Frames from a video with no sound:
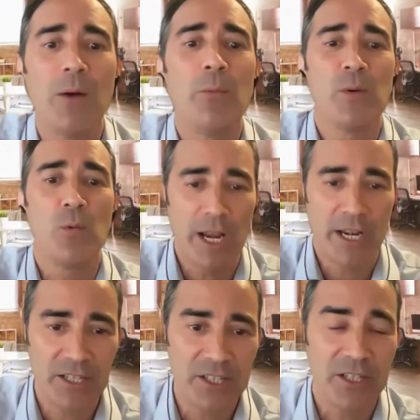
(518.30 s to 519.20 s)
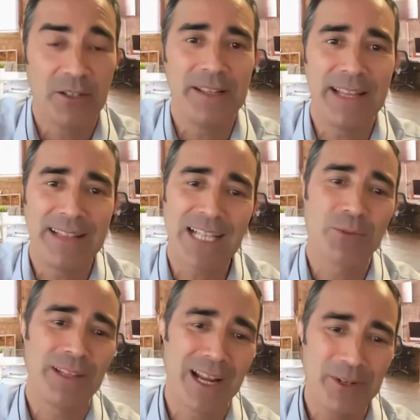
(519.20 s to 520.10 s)
what we wanted to do. And
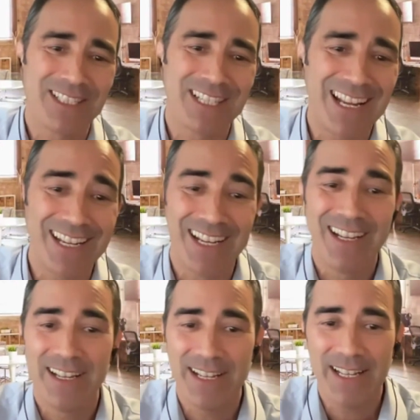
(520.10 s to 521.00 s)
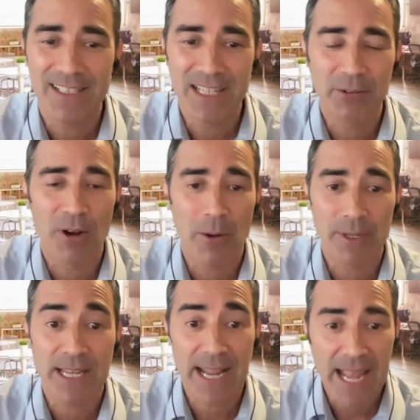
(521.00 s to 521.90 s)
that's why they always say it's nothing wrong
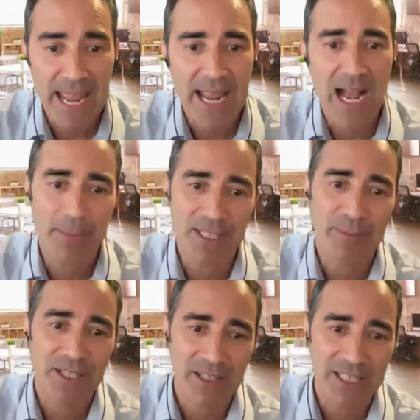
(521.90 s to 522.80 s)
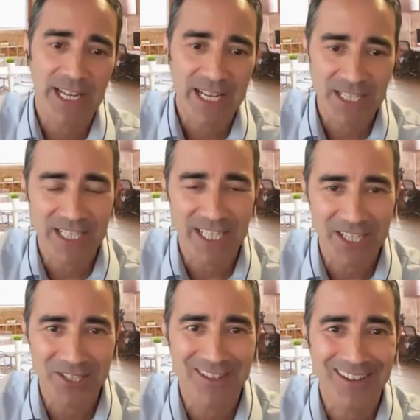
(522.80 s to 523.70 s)
with saying, hey, I'm a special education
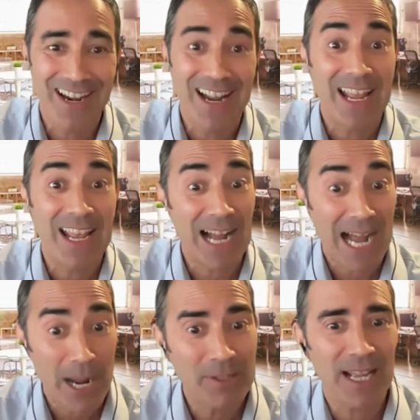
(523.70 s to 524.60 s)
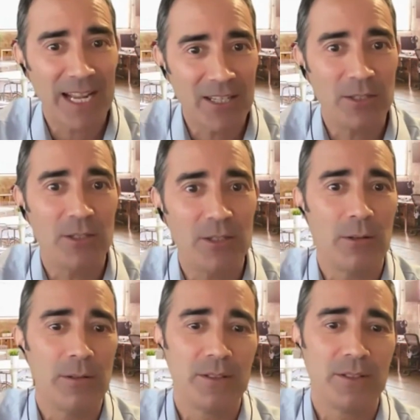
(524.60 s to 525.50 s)
teacher and I would like
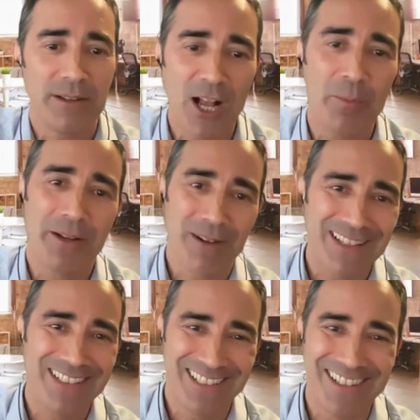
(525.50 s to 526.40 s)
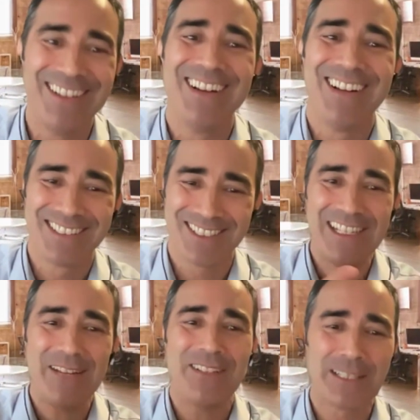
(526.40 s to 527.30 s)
you to help me write.
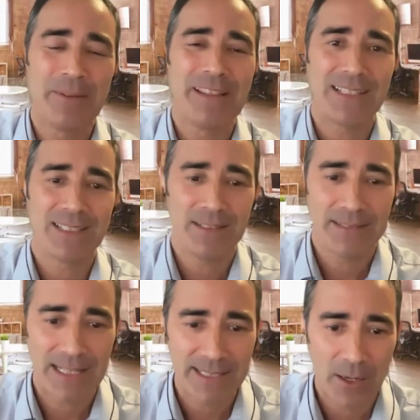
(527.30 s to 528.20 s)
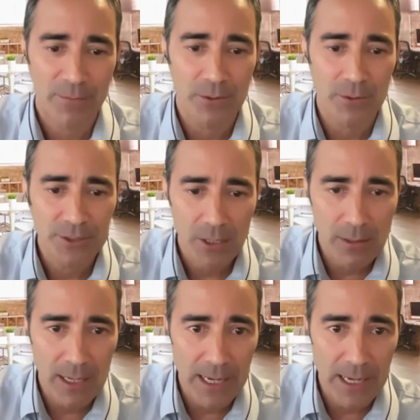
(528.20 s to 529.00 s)
So even some of that's helpful. So